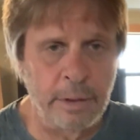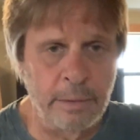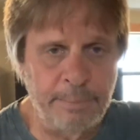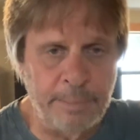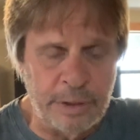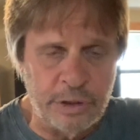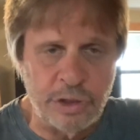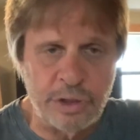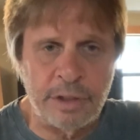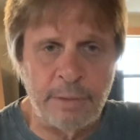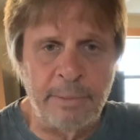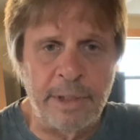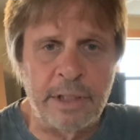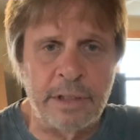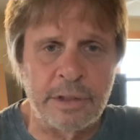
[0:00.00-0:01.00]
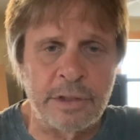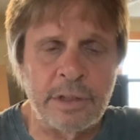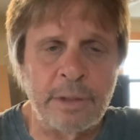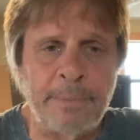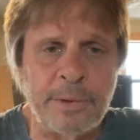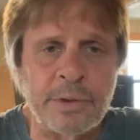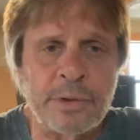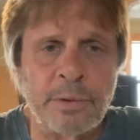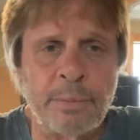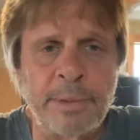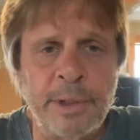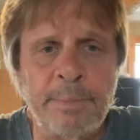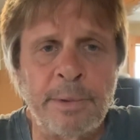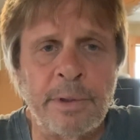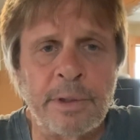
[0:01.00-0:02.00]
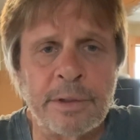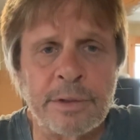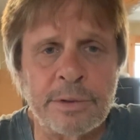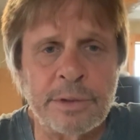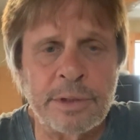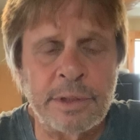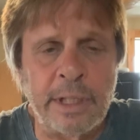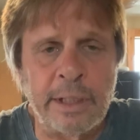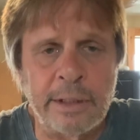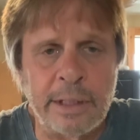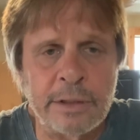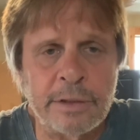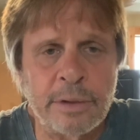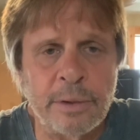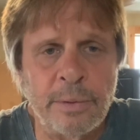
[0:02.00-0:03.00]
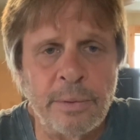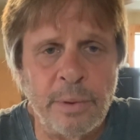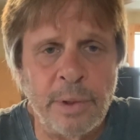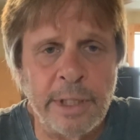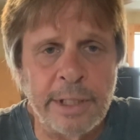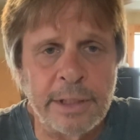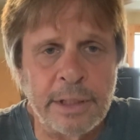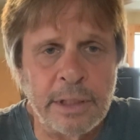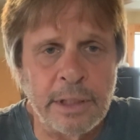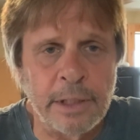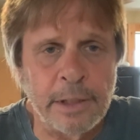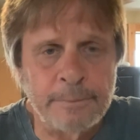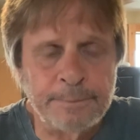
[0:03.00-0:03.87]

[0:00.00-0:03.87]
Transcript: but just to make it simple so people understand, that's the whole idea.